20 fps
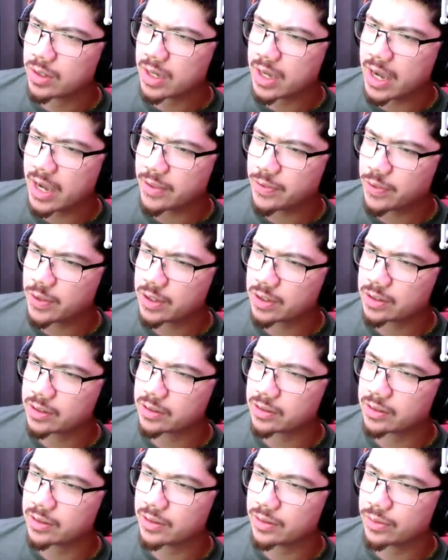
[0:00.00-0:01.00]
I
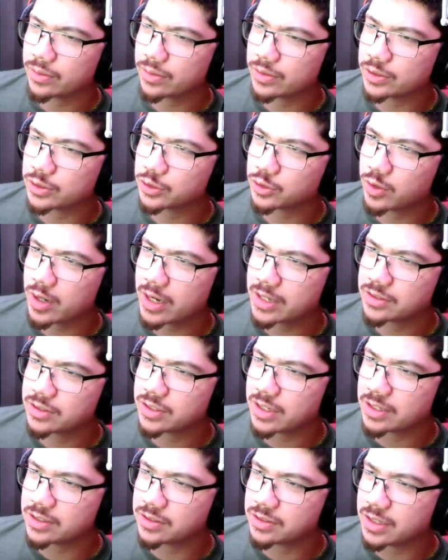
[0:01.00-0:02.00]
think the
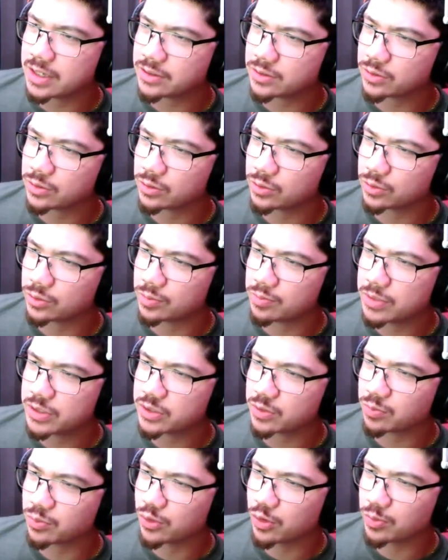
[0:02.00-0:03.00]
transcendental
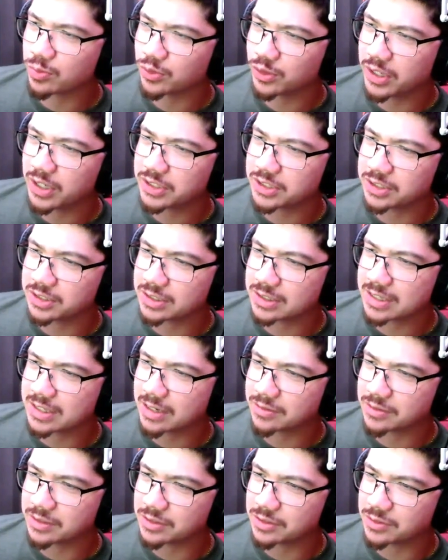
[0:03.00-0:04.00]
misappropriation
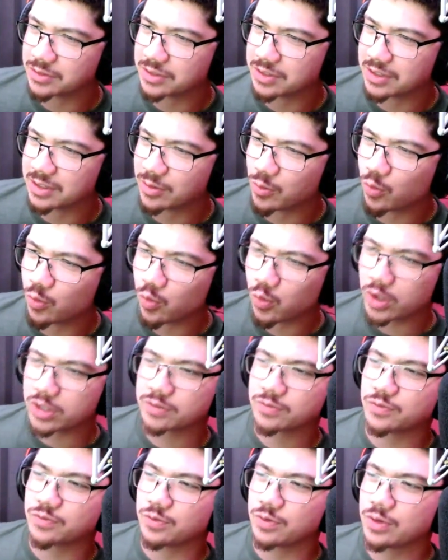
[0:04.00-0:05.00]
sounds interesting.
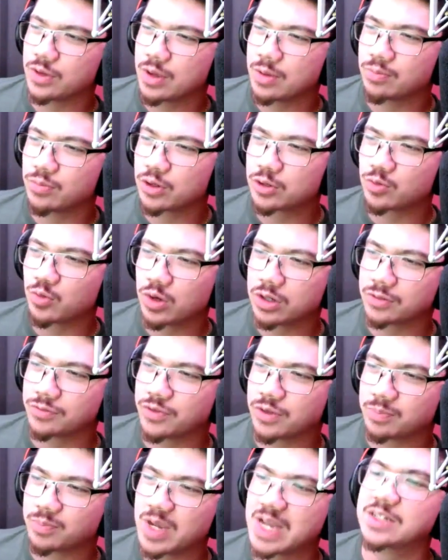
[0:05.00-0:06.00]
Book one of the
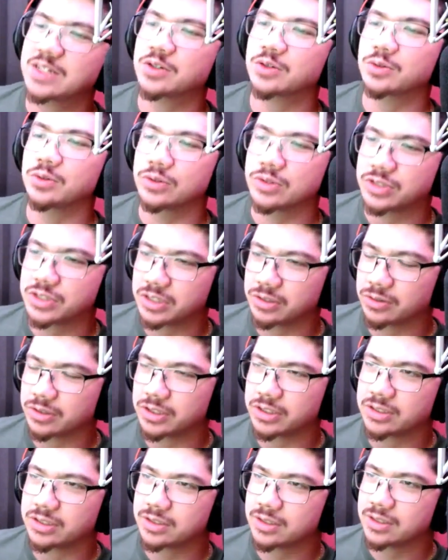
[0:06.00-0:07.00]
Pentacle
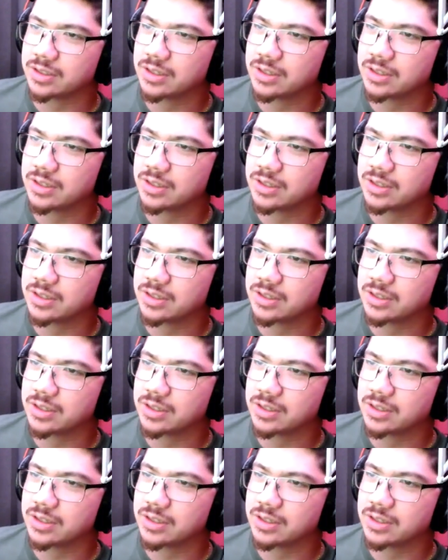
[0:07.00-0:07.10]
series.